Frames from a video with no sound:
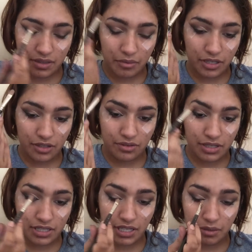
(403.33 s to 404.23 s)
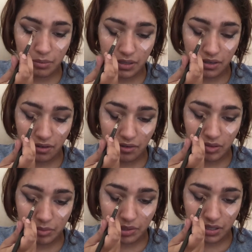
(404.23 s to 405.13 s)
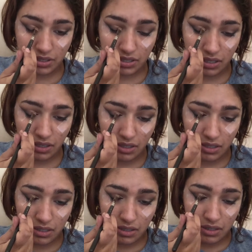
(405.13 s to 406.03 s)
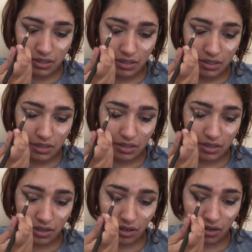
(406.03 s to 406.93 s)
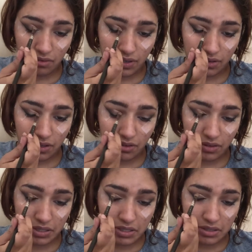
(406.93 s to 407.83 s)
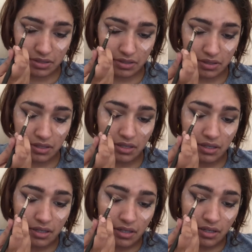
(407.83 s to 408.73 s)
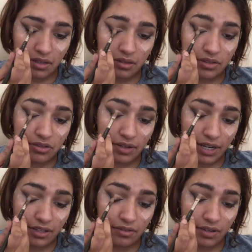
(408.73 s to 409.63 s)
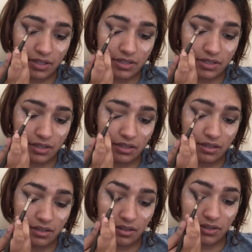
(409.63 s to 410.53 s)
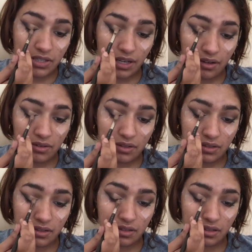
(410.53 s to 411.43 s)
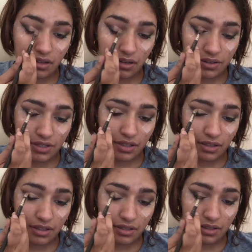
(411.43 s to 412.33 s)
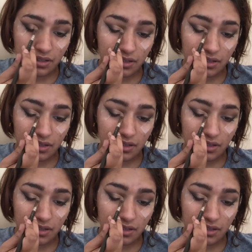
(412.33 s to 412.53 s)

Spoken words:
I'm going to use the tip of the brush to carve out the crease, then drag the rest down into the lid.